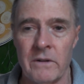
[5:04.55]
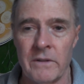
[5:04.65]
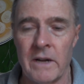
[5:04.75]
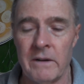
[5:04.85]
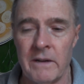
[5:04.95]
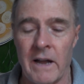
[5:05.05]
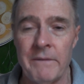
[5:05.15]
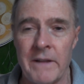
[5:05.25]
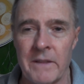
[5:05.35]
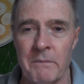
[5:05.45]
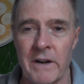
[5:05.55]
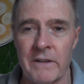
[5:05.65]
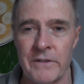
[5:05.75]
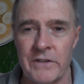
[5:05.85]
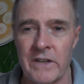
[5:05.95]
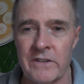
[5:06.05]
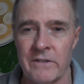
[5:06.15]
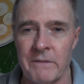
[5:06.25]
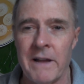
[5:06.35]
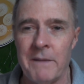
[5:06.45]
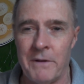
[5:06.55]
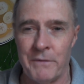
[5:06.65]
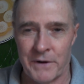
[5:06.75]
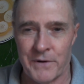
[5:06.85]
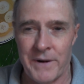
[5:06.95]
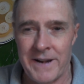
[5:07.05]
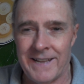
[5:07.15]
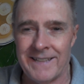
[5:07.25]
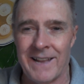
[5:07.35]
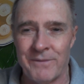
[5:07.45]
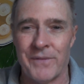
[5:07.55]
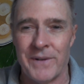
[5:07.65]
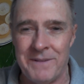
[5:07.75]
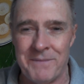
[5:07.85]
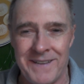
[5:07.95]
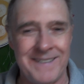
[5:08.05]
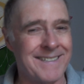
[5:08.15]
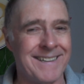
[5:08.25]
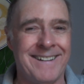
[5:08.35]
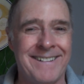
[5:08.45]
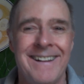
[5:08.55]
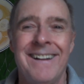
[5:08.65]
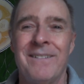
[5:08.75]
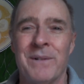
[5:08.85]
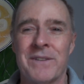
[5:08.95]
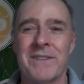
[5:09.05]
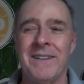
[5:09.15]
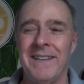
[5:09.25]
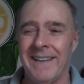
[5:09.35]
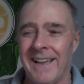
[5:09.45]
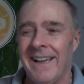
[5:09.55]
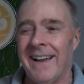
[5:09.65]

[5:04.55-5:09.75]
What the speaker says: Although I haven't had the breakfast yet, so I may be regretting that freebie. So we'll see.